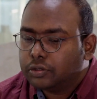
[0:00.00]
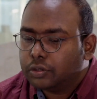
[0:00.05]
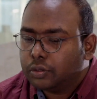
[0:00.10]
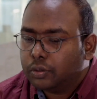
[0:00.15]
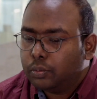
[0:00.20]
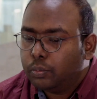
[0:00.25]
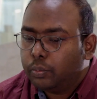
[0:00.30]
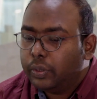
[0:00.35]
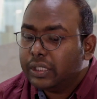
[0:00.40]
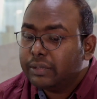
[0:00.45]
So
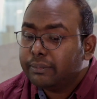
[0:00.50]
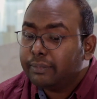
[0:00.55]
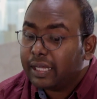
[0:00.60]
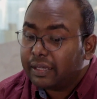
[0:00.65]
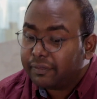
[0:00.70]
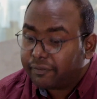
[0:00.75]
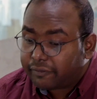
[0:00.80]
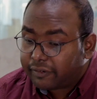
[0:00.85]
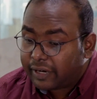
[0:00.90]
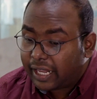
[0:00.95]
with
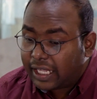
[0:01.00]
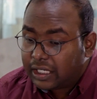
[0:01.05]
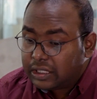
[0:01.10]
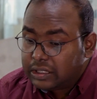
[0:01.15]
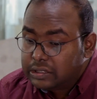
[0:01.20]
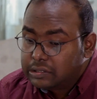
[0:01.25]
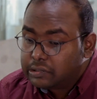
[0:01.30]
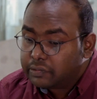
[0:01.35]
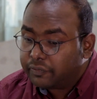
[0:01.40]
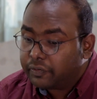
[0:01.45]
my
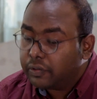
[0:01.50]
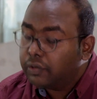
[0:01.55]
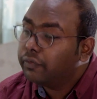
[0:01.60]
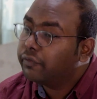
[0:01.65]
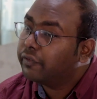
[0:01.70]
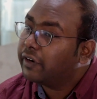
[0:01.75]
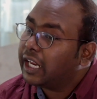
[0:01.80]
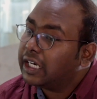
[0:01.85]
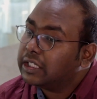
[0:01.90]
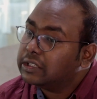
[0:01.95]
few
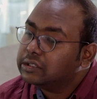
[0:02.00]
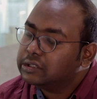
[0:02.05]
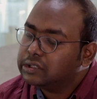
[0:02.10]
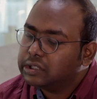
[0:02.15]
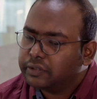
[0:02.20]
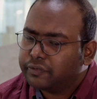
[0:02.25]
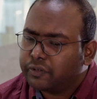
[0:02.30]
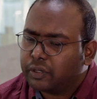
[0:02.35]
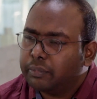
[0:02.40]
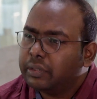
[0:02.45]
friends
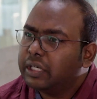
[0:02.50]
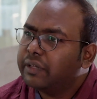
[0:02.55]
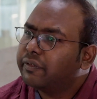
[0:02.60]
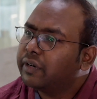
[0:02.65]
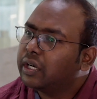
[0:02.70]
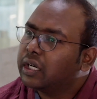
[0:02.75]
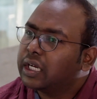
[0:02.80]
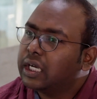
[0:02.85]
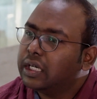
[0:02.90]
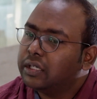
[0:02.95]
from different